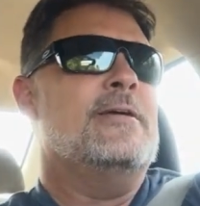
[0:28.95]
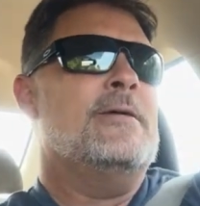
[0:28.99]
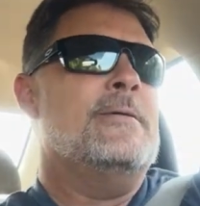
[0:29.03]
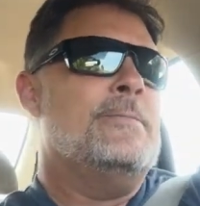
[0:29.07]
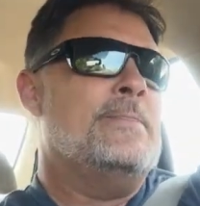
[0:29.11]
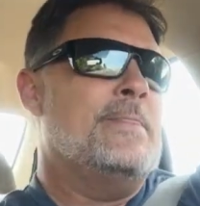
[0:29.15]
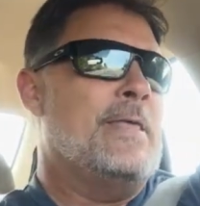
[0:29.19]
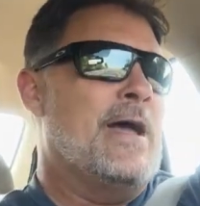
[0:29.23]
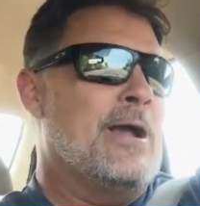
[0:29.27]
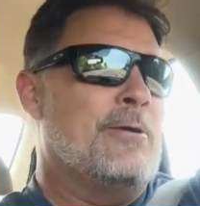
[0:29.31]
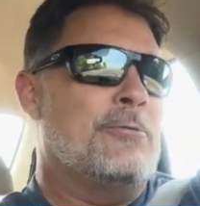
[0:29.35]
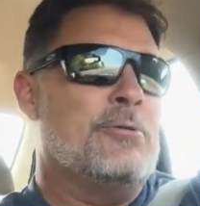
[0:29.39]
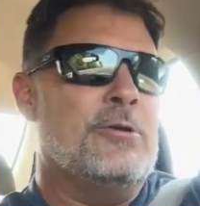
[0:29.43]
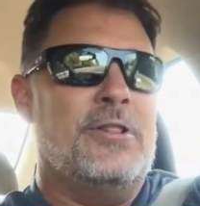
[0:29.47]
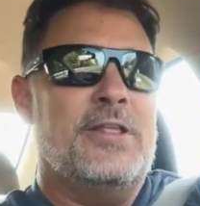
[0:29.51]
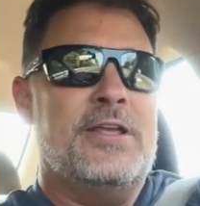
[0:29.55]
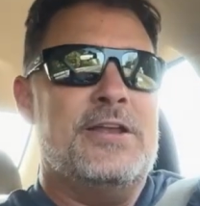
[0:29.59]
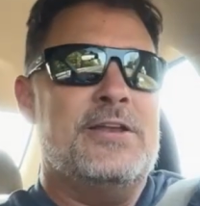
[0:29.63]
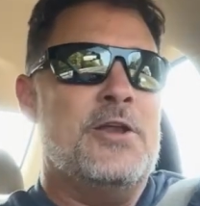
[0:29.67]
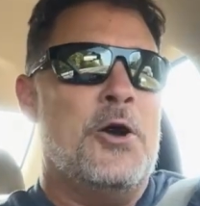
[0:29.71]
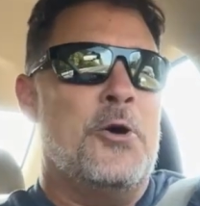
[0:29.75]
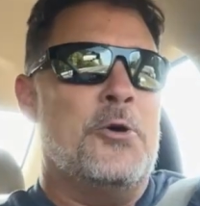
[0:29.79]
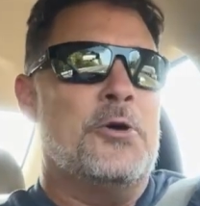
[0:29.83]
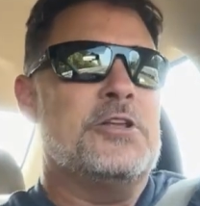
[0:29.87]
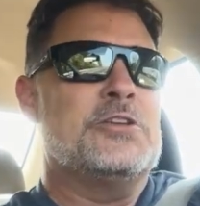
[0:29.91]
not really
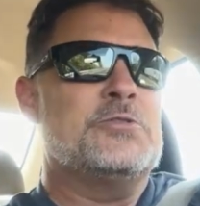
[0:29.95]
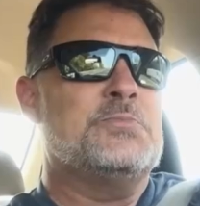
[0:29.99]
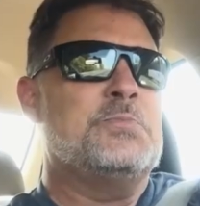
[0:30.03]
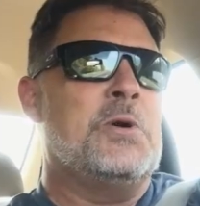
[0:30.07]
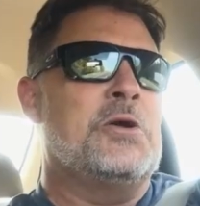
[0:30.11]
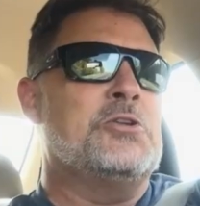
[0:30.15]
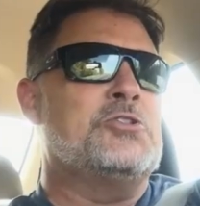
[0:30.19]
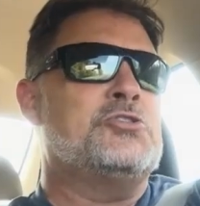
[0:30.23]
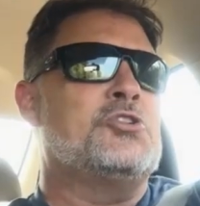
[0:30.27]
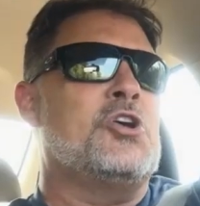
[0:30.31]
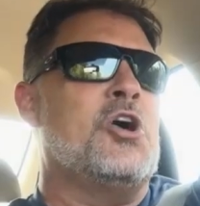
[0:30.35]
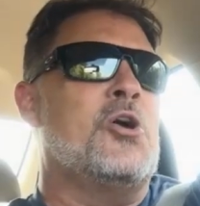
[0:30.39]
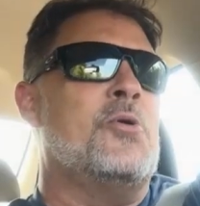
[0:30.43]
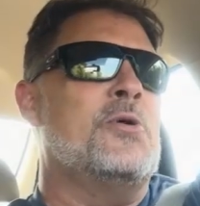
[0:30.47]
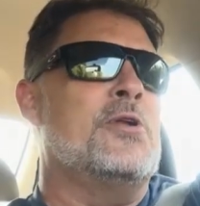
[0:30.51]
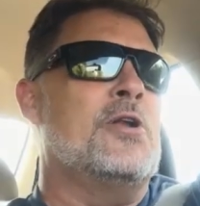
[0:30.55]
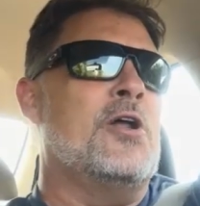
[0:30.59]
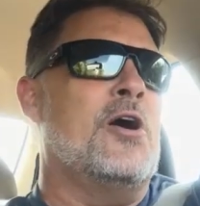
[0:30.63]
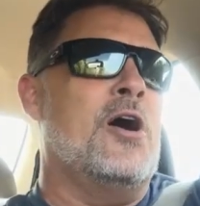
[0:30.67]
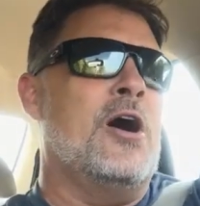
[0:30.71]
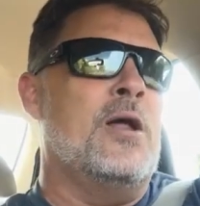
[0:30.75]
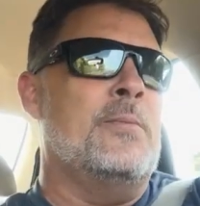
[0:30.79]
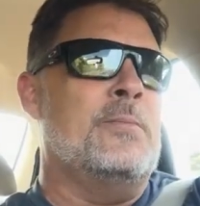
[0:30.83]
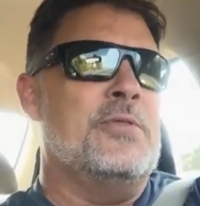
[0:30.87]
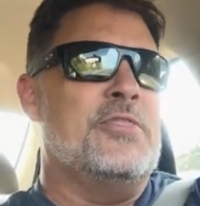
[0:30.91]
notice much going
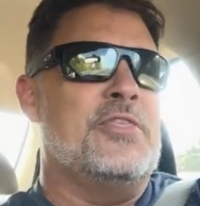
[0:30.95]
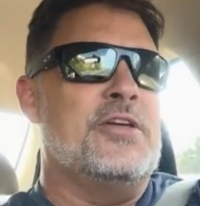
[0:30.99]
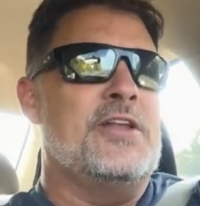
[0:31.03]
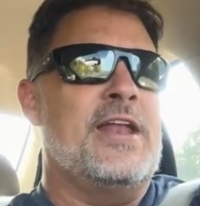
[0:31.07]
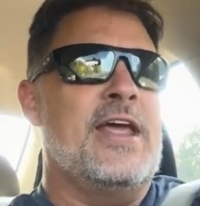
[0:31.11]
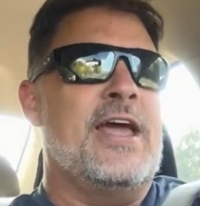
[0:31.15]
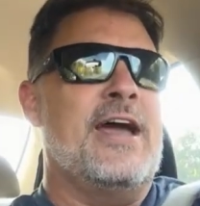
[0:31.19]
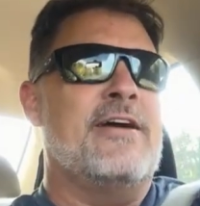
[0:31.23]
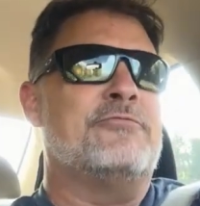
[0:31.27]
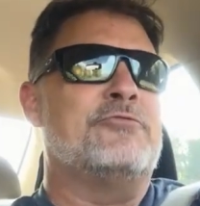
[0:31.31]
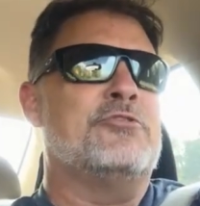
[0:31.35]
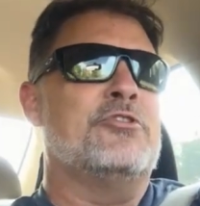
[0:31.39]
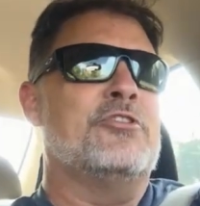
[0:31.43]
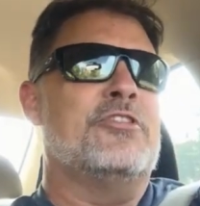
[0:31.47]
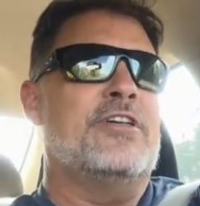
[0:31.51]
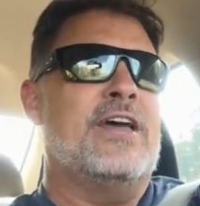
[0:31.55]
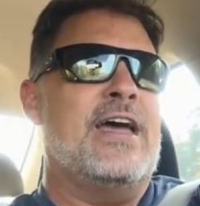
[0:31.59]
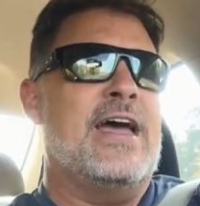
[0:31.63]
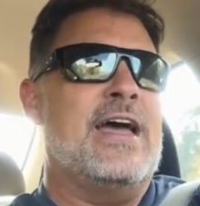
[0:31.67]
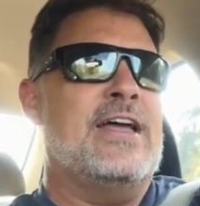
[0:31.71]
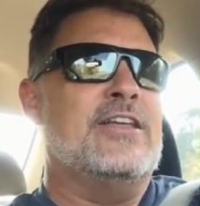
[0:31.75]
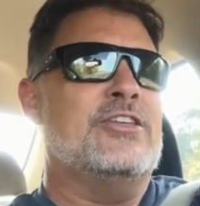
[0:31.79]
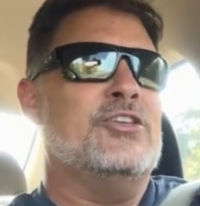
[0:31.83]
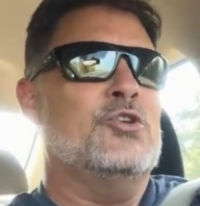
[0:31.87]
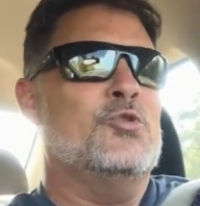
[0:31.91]
on, but then after
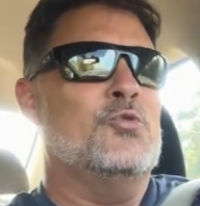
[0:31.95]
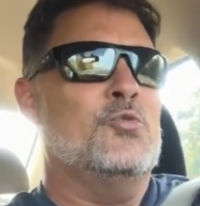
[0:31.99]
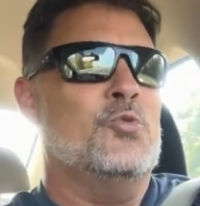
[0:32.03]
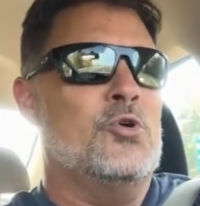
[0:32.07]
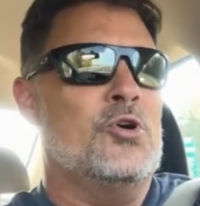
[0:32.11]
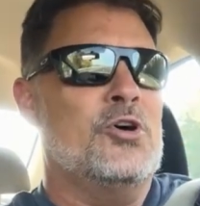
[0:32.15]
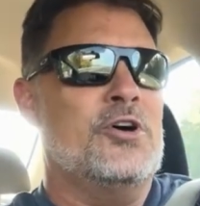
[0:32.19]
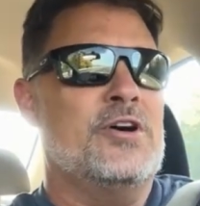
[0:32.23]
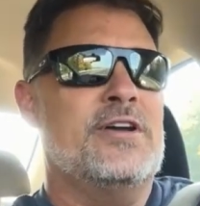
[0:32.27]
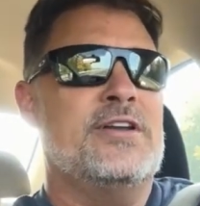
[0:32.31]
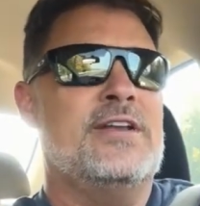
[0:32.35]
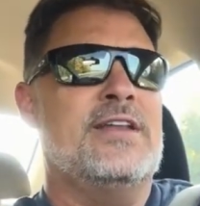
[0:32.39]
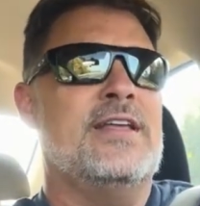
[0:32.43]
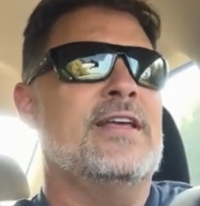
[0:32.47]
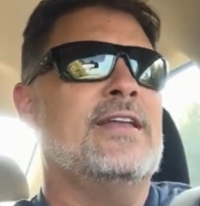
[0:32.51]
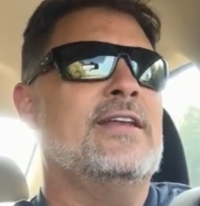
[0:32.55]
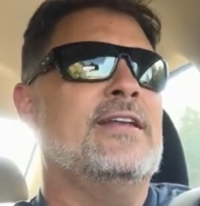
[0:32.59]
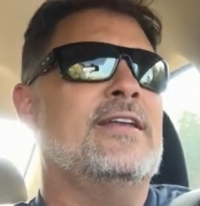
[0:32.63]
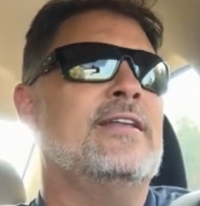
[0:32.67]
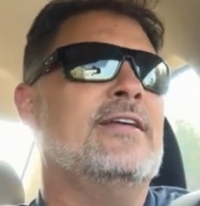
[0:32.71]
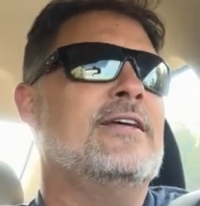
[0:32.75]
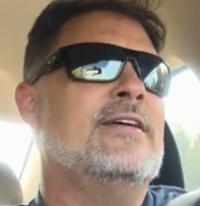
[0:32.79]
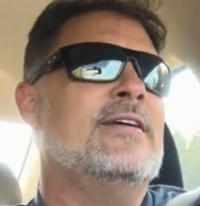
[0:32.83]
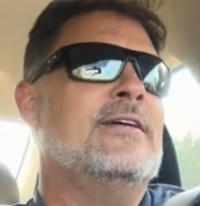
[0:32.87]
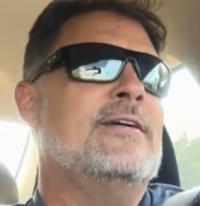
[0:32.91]
that you would,
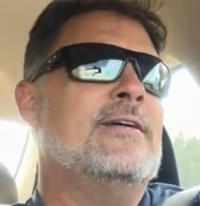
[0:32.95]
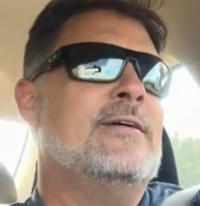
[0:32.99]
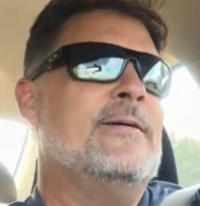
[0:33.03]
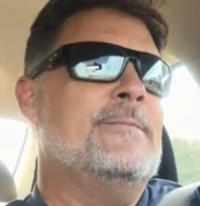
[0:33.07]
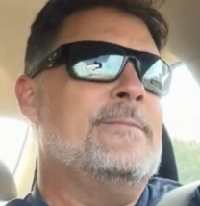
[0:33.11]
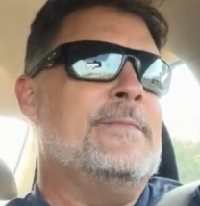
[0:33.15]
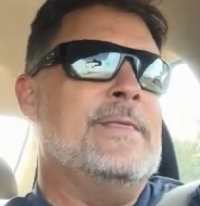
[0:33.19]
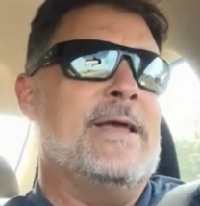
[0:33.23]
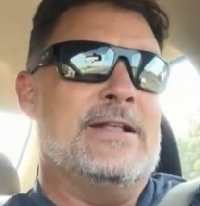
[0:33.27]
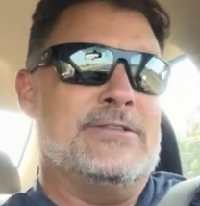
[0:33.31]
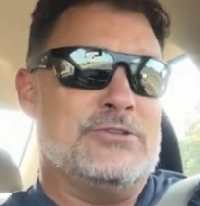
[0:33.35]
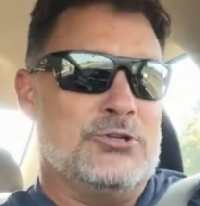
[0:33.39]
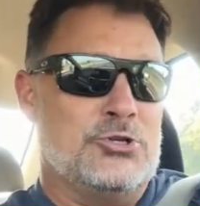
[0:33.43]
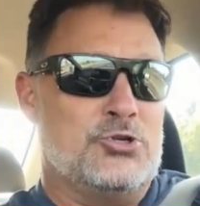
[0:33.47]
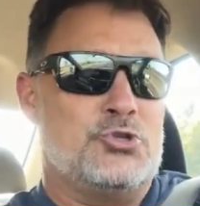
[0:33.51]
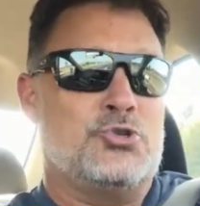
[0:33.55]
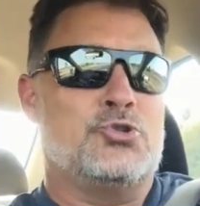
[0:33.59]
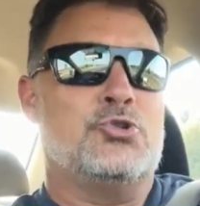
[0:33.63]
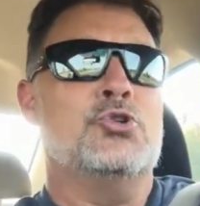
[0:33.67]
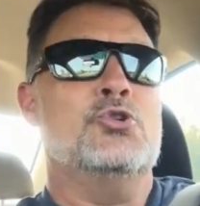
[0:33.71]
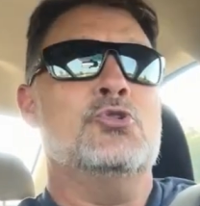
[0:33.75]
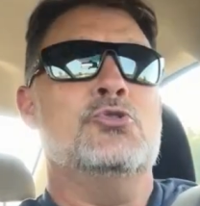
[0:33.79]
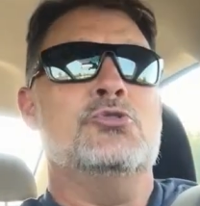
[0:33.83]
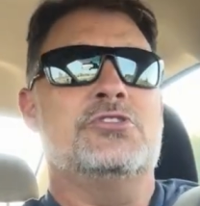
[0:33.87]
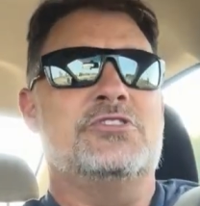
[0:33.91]
and that's a
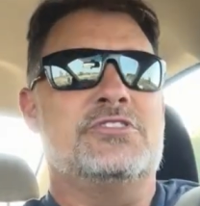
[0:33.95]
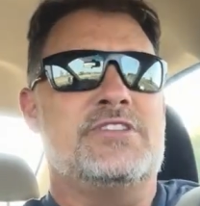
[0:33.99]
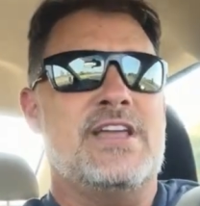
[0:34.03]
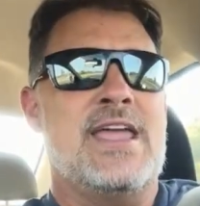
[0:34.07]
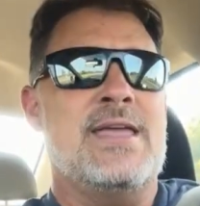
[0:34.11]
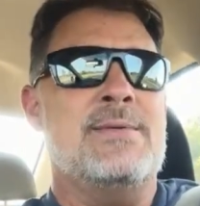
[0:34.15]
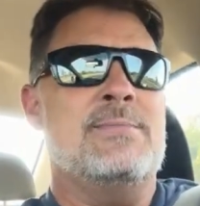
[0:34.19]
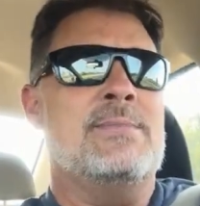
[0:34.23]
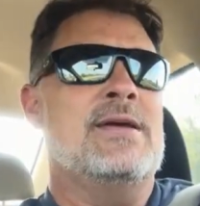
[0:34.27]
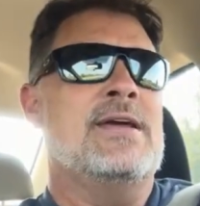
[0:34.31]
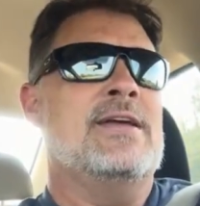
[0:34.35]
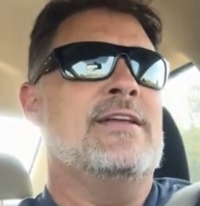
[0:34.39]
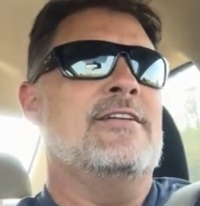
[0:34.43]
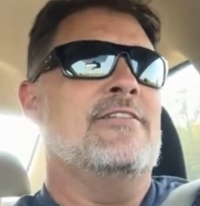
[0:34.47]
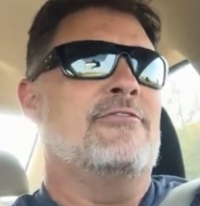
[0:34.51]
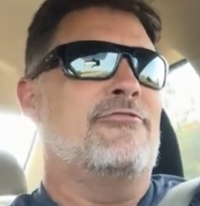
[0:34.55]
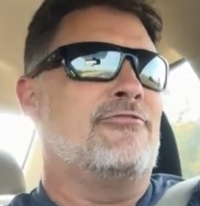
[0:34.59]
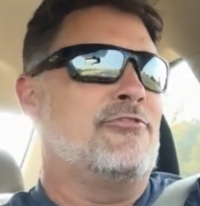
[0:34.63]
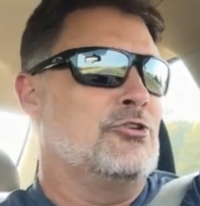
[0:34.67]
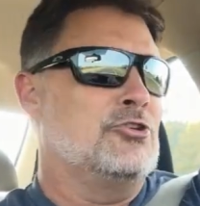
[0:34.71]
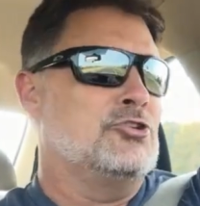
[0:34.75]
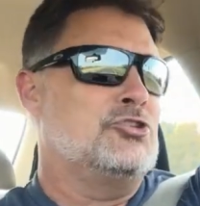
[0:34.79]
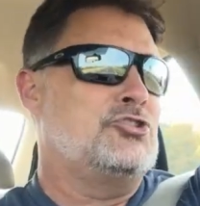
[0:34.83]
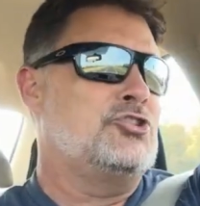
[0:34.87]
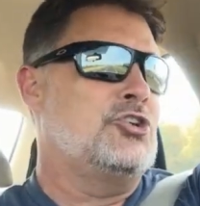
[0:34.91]
true statement
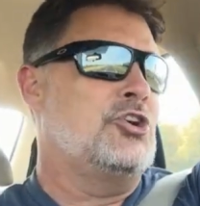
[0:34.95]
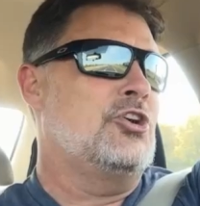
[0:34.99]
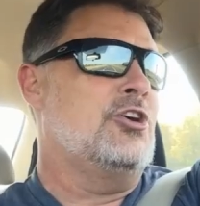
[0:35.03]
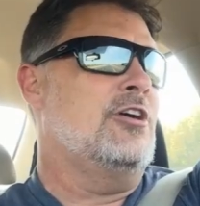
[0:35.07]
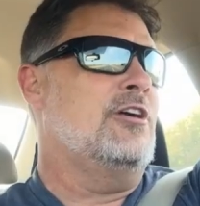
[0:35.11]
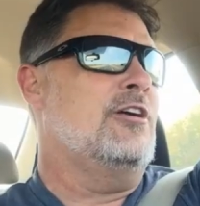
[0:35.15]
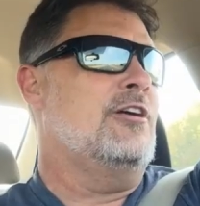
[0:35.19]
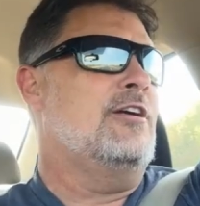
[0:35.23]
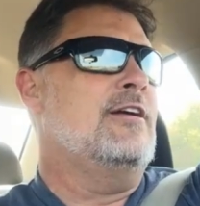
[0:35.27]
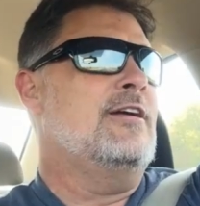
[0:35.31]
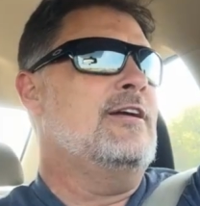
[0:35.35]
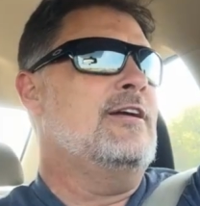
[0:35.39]
for sure.